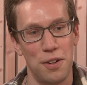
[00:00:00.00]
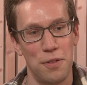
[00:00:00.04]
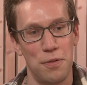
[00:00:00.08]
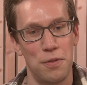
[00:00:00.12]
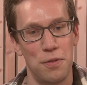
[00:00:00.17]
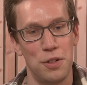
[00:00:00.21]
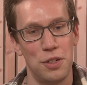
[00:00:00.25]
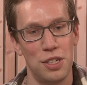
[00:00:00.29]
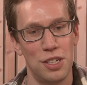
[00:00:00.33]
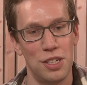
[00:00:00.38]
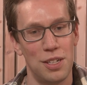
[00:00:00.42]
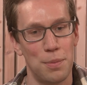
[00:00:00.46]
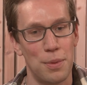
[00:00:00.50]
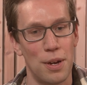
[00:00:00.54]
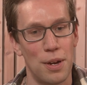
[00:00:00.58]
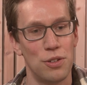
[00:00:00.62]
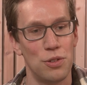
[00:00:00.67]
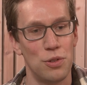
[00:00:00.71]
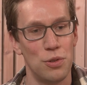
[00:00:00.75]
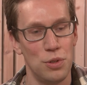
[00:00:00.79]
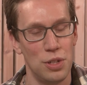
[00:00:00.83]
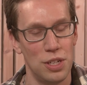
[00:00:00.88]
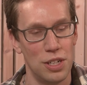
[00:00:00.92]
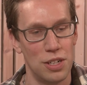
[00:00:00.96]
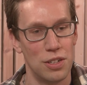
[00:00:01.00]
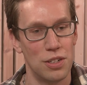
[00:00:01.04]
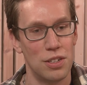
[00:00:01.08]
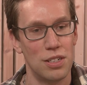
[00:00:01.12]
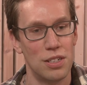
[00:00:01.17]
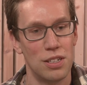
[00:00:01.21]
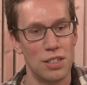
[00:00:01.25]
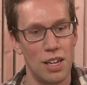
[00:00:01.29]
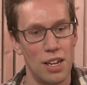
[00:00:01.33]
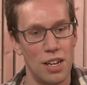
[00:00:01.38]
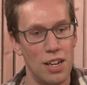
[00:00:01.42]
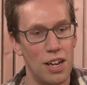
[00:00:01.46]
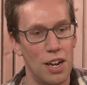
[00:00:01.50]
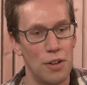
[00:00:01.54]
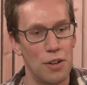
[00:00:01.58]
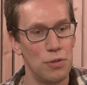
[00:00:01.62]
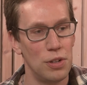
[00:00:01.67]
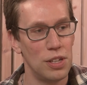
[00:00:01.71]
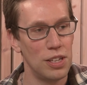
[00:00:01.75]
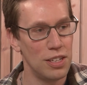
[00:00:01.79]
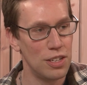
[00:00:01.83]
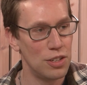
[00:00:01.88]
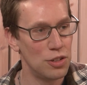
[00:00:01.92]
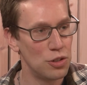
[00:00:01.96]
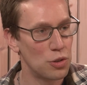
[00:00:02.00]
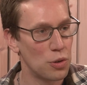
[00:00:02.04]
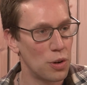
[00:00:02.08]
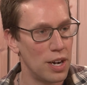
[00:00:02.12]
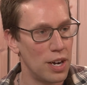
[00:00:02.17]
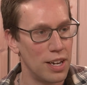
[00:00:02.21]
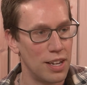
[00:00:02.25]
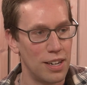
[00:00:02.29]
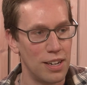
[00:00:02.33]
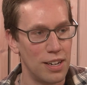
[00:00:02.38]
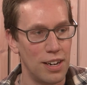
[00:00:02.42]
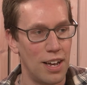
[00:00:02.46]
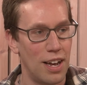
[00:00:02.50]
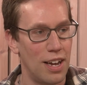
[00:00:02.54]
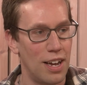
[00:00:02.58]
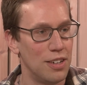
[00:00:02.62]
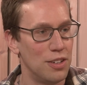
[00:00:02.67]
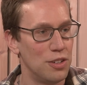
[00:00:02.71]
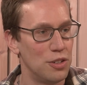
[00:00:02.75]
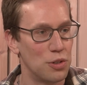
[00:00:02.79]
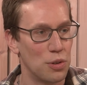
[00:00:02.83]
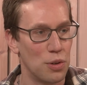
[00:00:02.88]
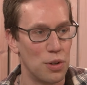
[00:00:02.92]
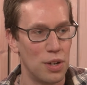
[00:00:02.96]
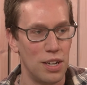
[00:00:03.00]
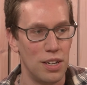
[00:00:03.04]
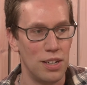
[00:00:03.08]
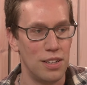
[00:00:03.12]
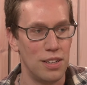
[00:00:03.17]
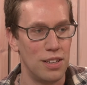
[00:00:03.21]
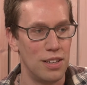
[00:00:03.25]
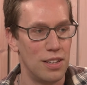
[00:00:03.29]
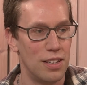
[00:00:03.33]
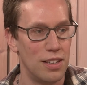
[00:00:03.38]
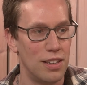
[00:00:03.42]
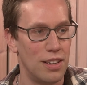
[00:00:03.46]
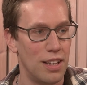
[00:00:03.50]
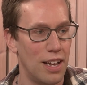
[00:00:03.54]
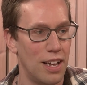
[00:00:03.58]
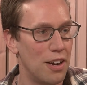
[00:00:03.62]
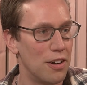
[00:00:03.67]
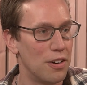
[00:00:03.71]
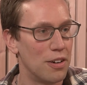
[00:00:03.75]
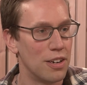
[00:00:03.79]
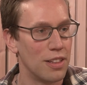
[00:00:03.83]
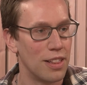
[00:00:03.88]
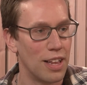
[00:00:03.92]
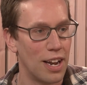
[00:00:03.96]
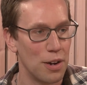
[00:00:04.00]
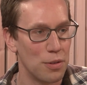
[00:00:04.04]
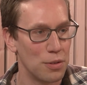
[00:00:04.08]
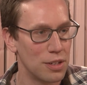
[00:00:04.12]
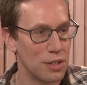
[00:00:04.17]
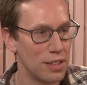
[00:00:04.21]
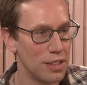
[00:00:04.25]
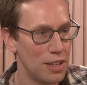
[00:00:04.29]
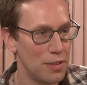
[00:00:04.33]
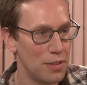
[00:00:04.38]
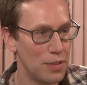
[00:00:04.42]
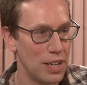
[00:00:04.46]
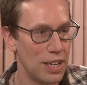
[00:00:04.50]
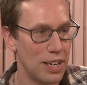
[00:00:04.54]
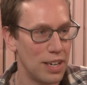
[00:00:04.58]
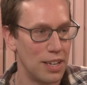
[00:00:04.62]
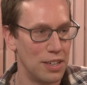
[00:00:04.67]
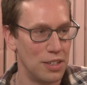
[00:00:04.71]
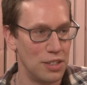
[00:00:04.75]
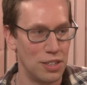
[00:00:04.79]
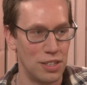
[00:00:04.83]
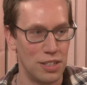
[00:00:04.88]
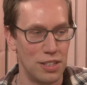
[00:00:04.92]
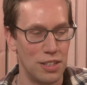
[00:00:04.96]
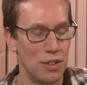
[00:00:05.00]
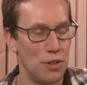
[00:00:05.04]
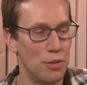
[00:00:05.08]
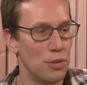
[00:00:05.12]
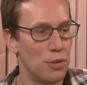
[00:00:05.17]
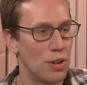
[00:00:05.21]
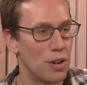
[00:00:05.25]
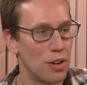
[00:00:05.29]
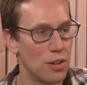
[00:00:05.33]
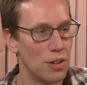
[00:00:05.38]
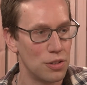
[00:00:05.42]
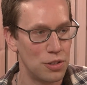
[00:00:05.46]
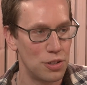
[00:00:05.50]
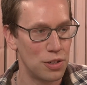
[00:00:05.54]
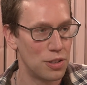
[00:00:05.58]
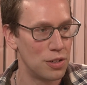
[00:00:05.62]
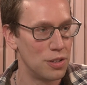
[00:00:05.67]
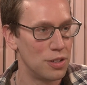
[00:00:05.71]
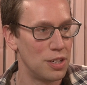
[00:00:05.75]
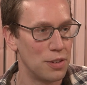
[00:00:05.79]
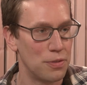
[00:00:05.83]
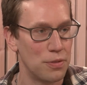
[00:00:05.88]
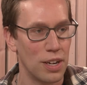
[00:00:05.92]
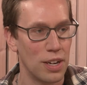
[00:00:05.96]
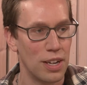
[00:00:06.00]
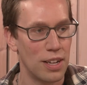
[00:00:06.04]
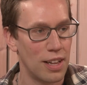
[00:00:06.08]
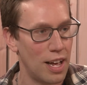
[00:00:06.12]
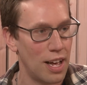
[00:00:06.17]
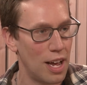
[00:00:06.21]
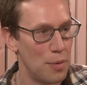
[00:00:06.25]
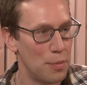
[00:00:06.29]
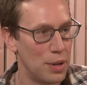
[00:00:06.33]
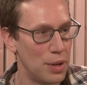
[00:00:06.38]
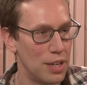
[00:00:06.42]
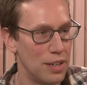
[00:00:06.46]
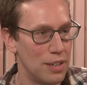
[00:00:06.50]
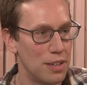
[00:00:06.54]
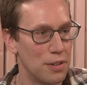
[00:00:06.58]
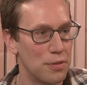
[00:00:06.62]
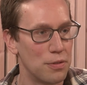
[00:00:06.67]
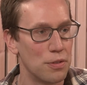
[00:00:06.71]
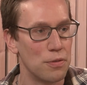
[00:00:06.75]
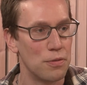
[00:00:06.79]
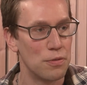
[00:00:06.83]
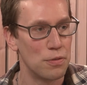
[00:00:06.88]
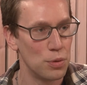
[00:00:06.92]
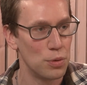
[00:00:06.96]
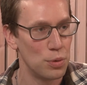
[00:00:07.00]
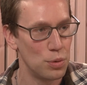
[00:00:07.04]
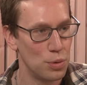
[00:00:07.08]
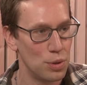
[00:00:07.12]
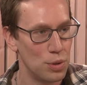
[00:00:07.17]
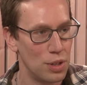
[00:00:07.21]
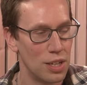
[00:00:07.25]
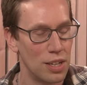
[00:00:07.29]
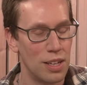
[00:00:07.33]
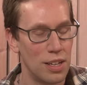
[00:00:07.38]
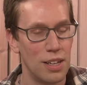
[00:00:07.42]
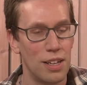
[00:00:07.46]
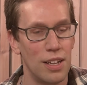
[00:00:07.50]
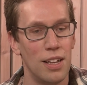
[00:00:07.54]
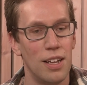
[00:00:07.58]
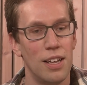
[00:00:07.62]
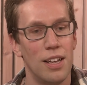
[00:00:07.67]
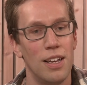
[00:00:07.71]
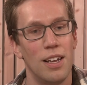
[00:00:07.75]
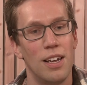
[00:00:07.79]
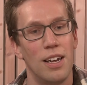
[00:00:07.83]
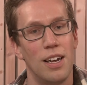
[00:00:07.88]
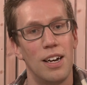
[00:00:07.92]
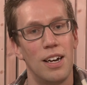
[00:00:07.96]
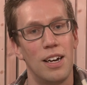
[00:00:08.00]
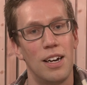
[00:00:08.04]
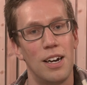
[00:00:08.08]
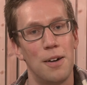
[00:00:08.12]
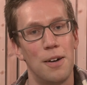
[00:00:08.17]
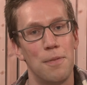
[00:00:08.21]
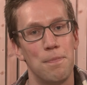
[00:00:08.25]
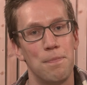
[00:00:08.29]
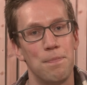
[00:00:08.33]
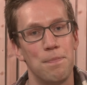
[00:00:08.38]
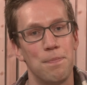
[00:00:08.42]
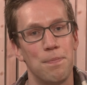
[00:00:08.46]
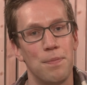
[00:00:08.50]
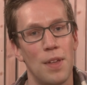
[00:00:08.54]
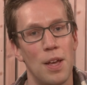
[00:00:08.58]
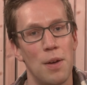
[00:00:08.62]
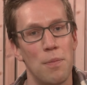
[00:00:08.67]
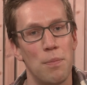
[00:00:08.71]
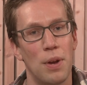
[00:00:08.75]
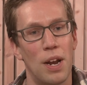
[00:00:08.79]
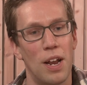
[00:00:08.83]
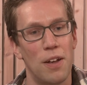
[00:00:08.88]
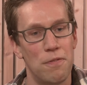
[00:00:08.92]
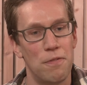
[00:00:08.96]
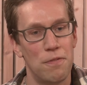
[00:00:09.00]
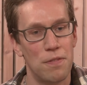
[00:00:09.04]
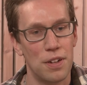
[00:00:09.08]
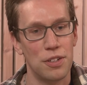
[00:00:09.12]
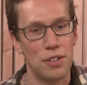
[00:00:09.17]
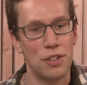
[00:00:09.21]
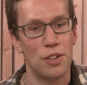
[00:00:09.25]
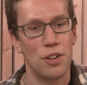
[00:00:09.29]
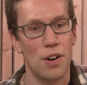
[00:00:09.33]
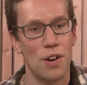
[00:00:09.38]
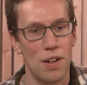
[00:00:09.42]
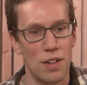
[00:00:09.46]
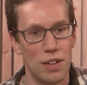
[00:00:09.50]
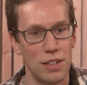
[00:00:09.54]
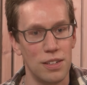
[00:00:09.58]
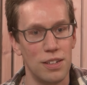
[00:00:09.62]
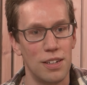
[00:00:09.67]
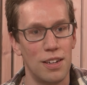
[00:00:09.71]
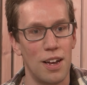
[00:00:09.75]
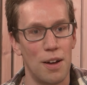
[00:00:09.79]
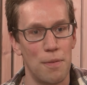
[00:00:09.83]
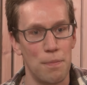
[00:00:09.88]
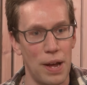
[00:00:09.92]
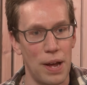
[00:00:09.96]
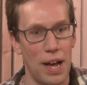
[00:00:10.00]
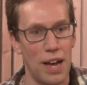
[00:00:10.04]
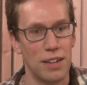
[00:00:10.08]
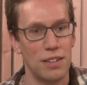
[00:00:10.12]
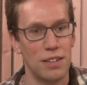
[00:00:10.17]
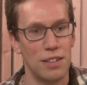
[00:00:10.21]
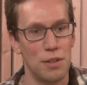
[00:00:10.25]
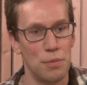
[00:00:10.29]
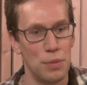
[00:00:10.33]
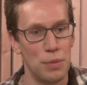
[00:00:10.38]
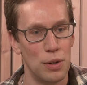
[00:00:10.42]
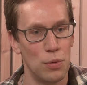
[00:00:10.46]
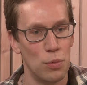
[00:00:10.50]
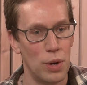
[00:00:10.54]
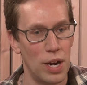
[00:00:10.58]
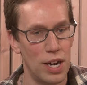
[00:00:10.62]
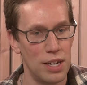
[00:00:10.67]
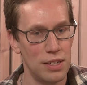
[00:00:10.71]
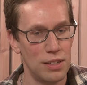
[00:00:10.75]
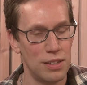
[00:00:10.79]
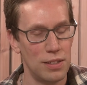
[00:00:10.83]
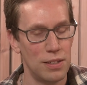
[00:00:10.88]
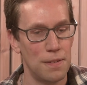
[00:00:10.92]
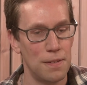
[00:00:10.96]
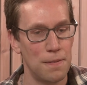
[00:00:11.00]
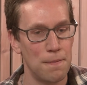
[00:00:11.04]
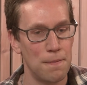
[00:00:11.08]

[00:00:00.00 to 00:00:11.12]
for just about two years. Really enjoyed it. I enjoyed the area that I was living and just the new culture, different climate, different food. Um, but I felt a calling to come back to the Midwest.